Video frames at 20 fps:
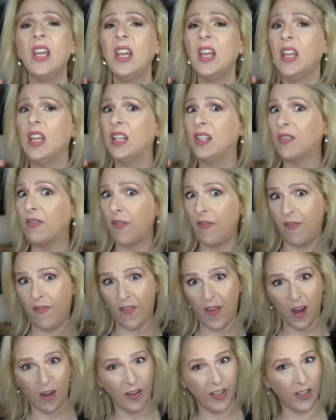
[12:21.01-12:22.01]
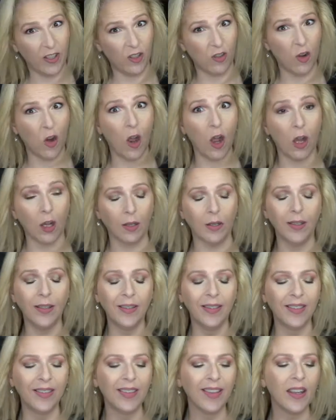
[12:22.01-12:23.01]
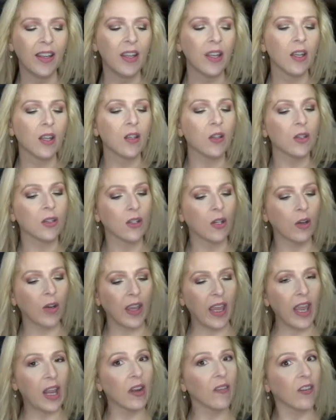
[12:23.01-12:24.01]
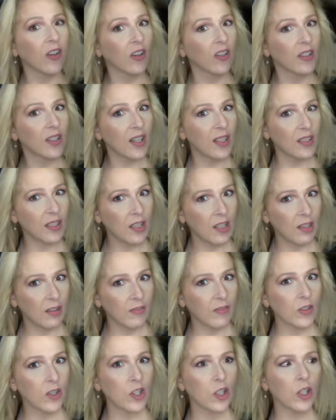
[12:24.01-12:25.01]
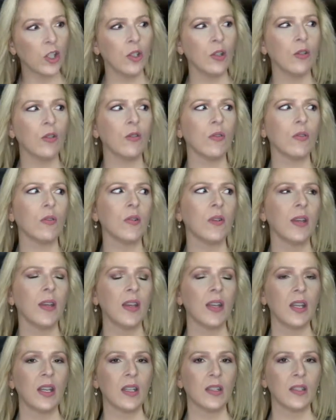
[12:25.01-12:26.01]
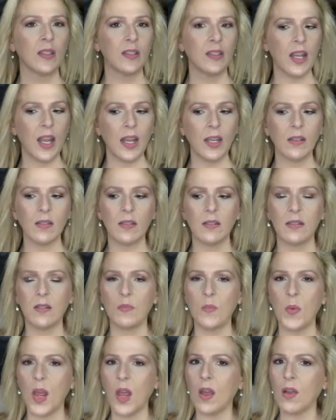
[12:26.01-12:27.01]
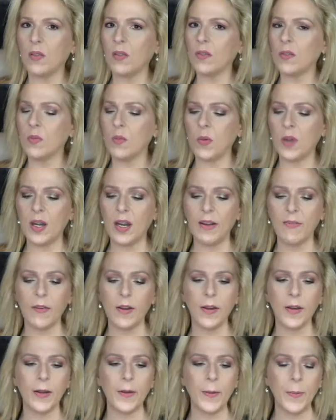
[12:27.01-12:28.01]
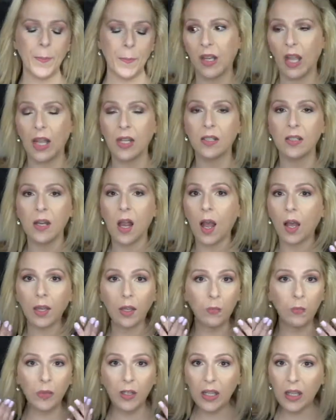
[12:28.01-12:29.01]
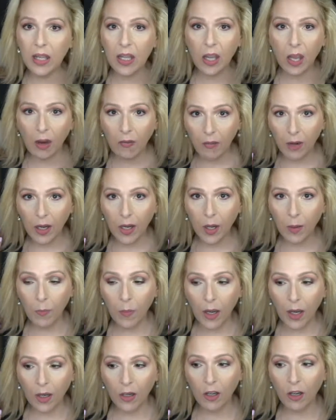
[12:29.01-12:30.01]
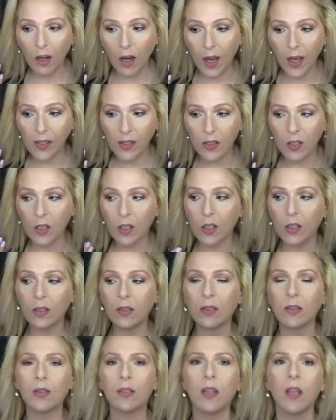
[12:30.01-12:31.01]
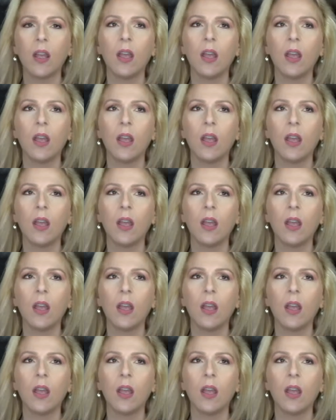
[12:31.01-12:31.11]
It's very strong. So again, if you're sensitive to scents, smells, whatever, it's not completely covering up my under eye circles.